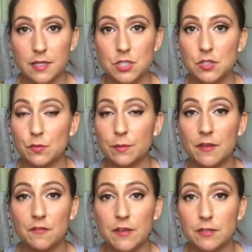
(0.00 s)
She's one of my
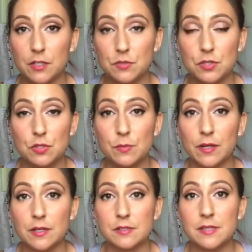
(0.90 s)
favorite
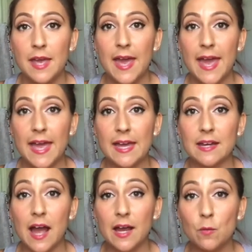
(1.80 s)
YouTubers, and
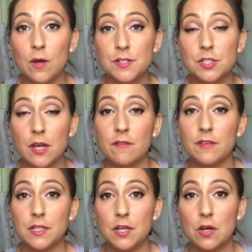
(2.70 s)
I watch a
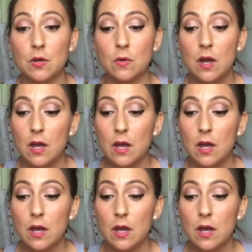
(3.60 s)
video